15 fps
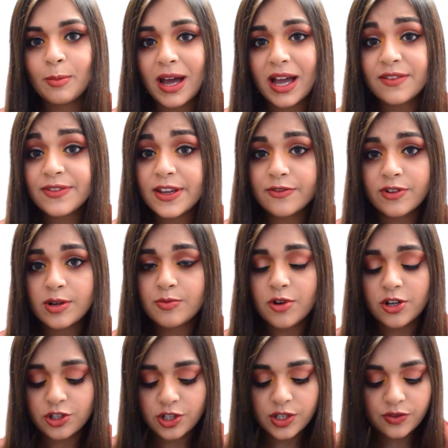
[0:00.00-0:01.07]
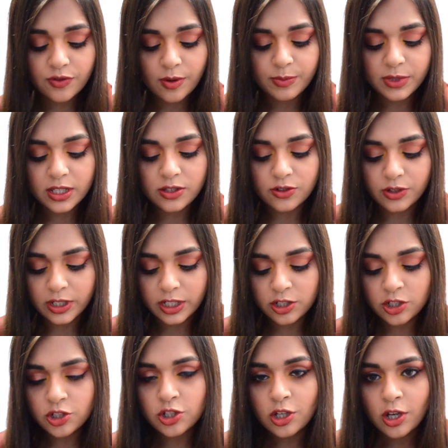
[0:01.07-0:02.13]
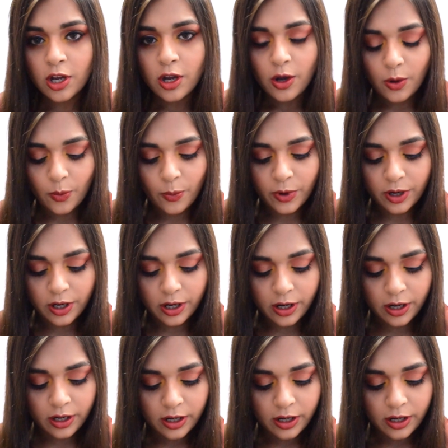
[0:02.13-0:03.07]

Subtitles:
my favorite brushes from these range were